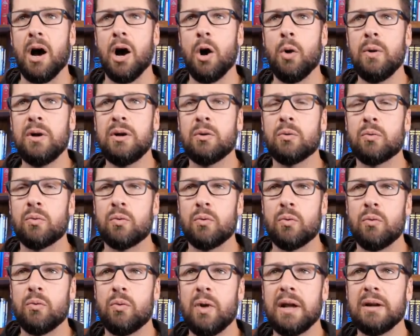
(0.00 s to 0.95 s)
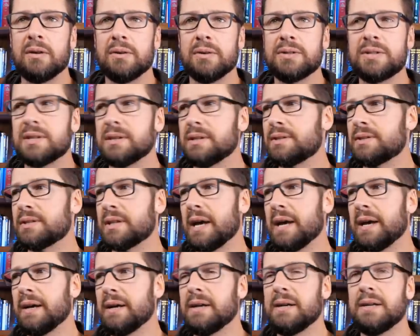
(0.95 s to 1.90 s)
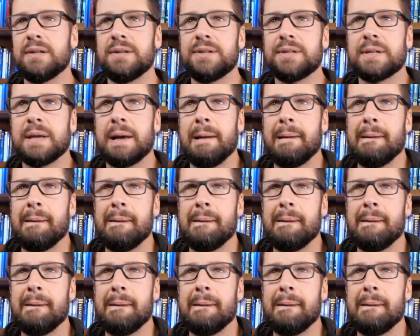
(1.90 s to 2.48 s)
Owen Reynolds says,